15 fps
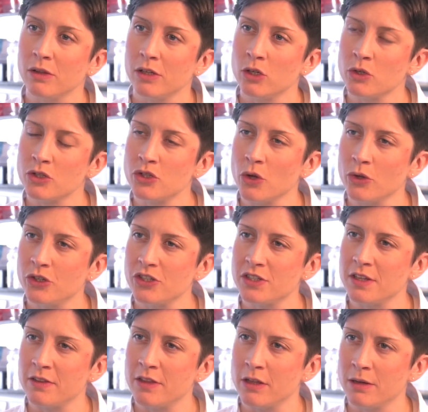You know, it's not just
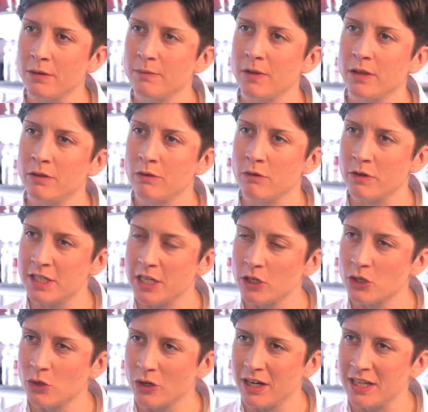that the
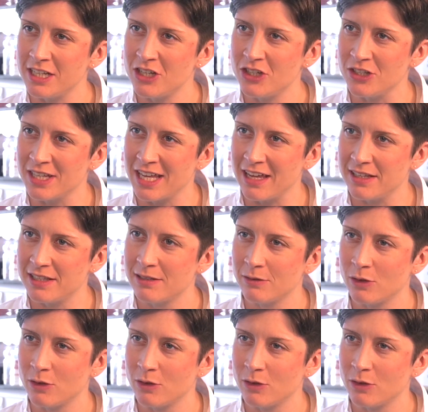research organisations get